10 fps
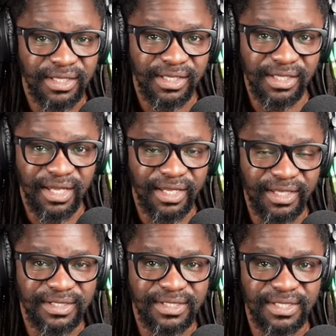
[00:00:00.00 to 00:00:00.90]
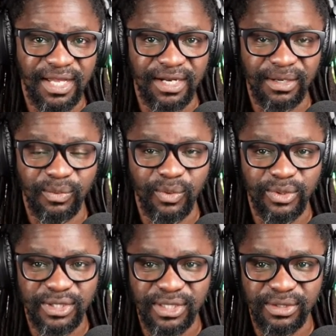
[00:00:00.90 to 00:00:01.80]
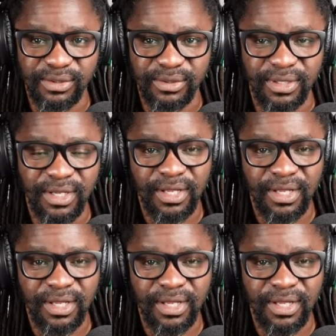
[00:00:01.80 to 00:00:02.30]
here in Seattle, Washington.